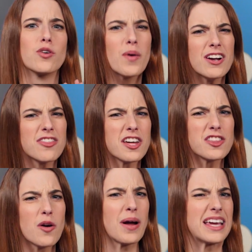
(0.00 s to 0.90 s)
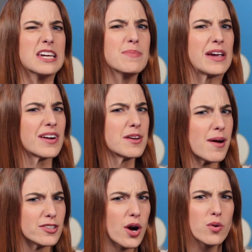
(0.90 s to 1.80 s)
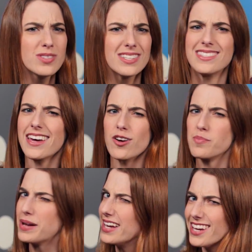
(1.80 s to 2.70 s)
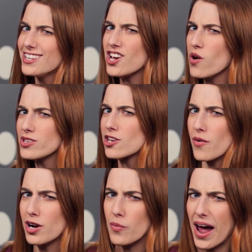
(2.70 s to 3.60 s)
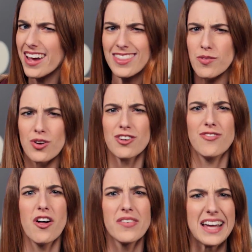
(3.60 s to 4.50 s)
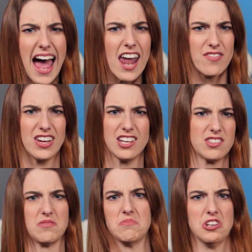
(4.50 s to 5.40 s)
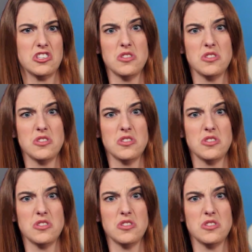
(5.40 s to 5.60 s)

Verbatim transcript: The weird thing, though, I keep hearing about toes is that our pinky toe is going away, that we're evolving out of it. It's just